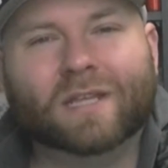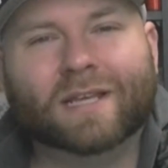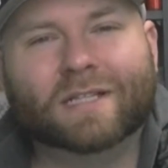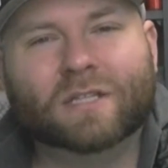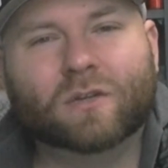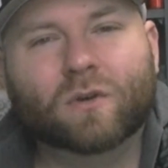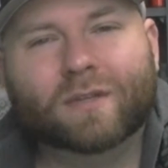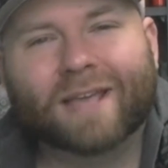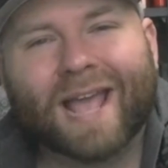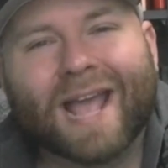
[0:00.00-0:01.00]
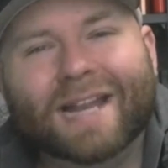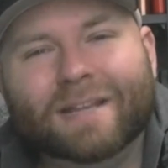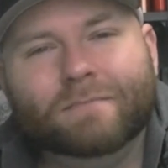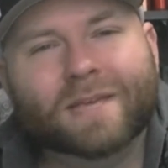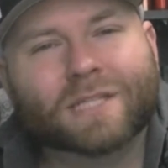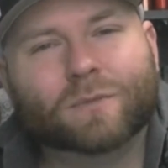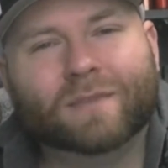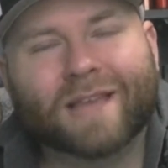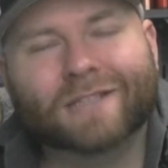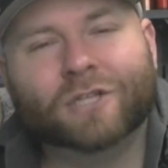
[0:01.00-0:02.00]
Like, it's a good candy mix
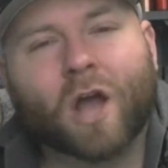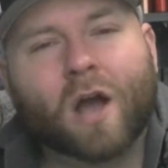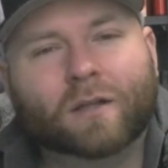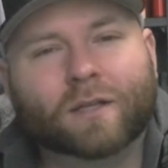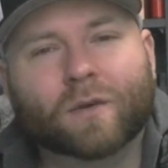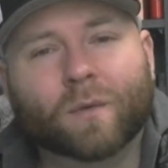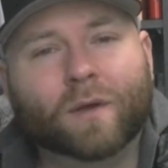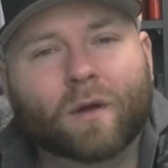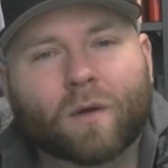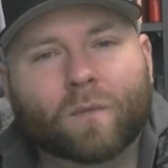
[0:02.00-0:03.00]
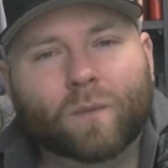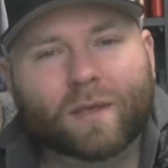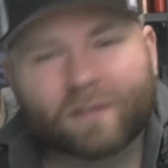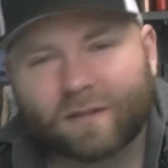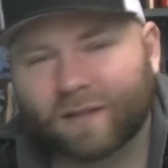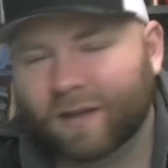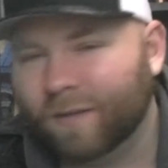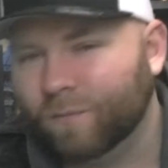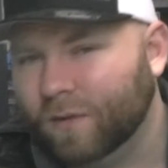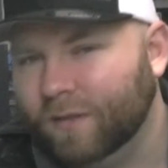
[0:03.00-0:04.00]
with that chocolate going on with it. Like,
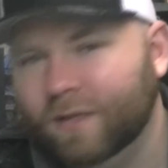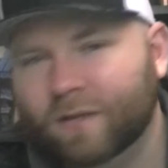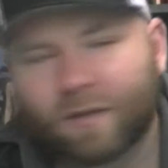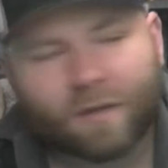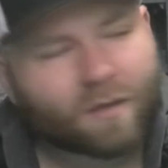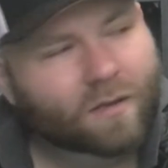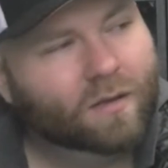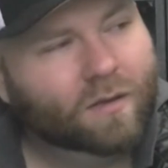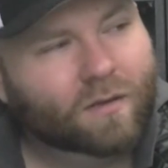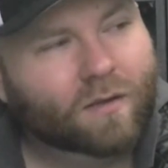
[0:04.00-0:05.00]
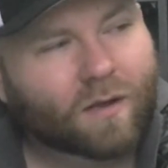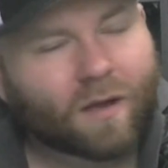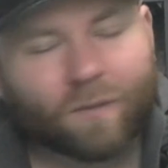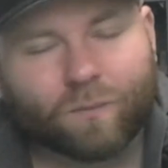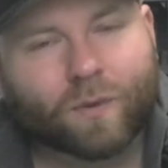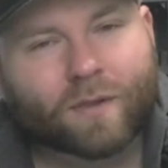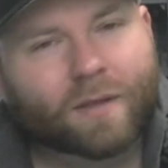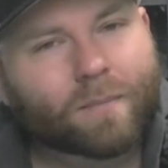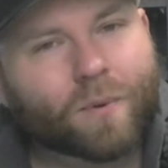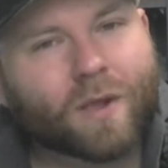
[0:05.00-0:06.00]
I'm really
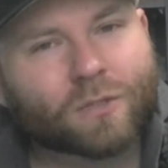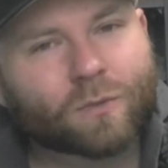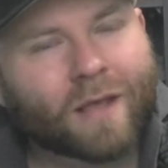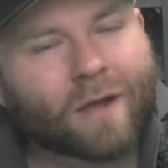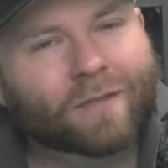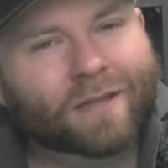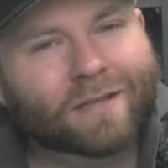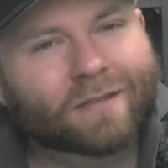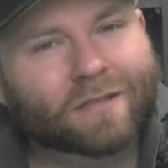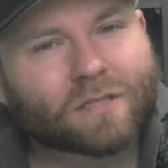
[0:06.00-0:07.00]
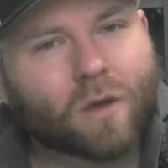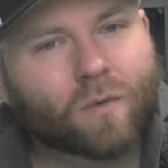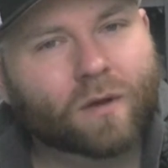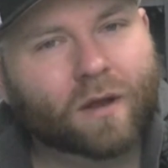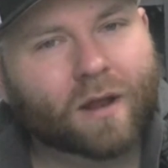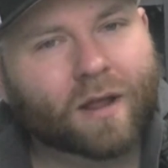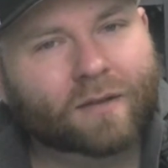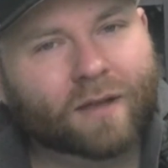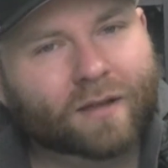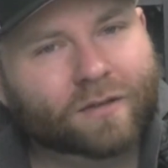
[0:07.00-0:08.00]
impressed with how they did this coconut.
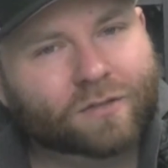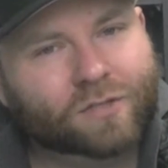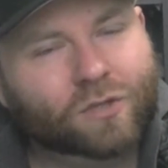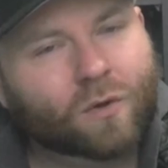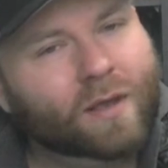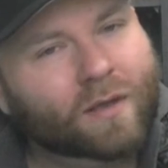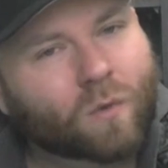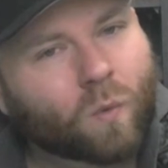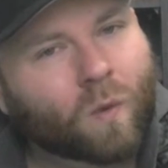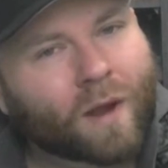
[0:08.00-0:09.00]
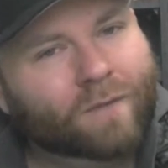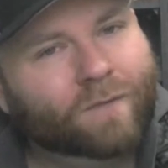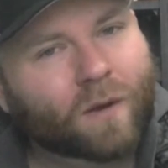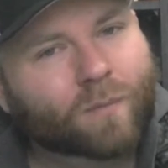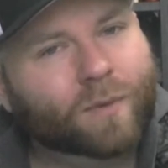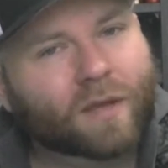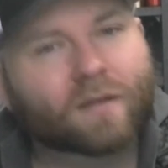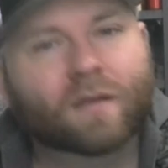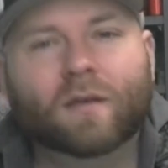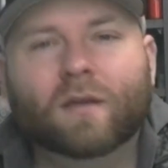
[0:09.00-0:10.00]
I enjoy it quite a fair
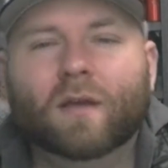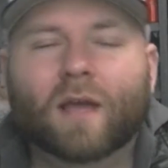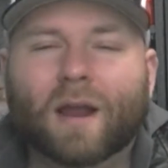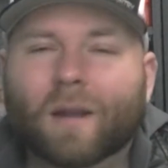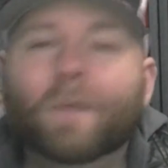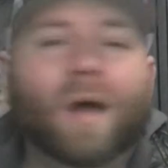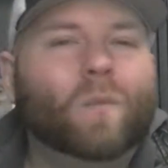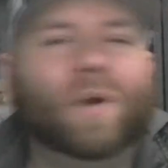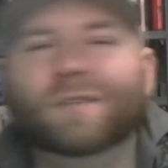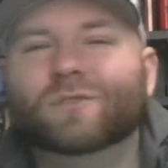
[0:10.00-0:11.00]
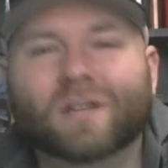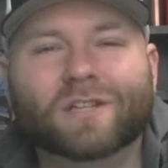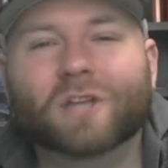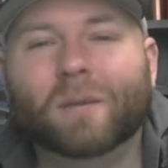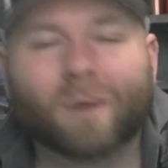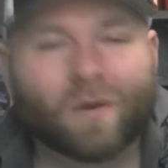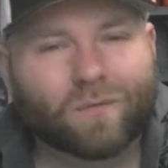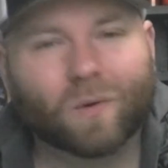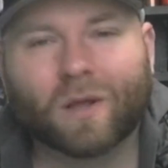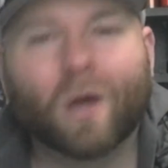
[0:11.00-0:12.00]
bit. And I'm not one who's going to jump out
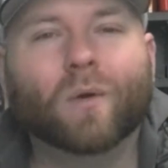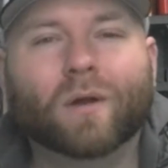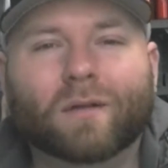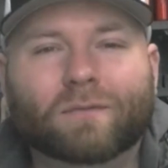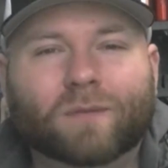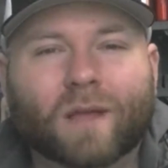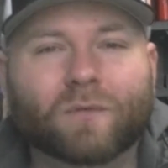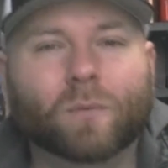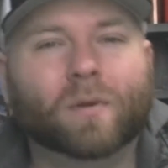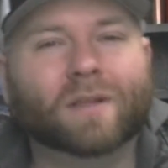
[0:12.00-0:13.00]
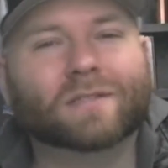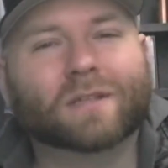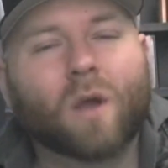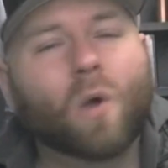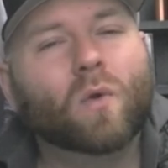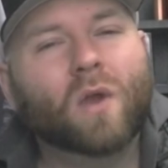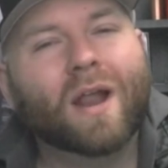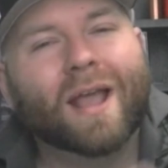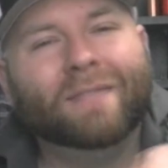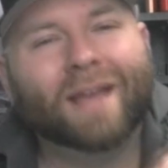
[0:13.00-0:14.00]
for a coconut flavor, but it's the
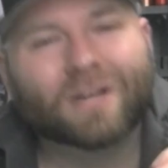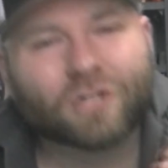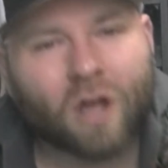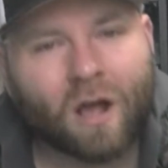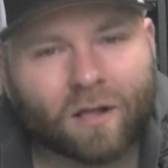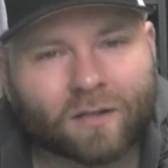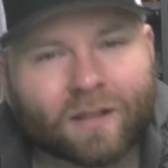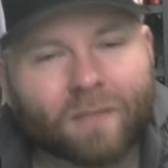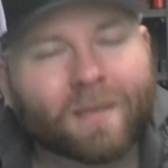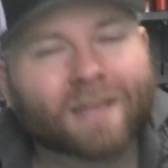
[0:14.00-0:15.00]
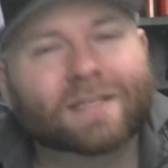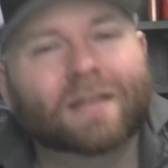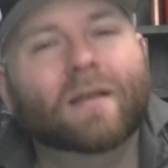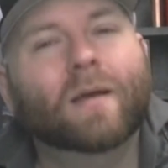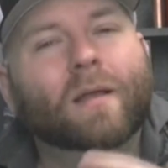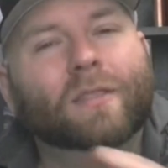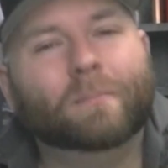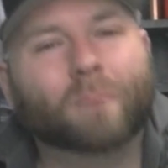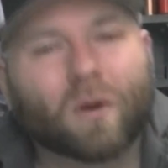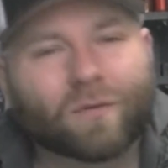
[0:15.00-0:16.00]
coconut and that chocolate that makes it
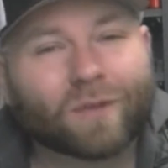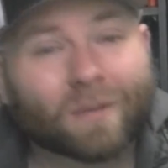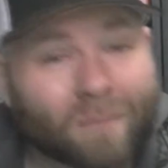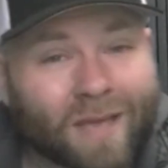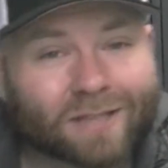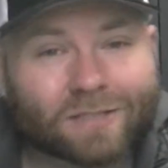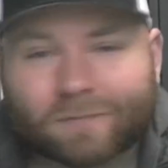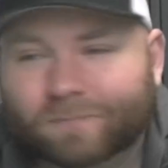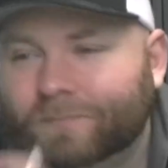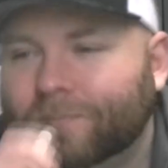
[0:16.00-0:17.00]
the perfect mix.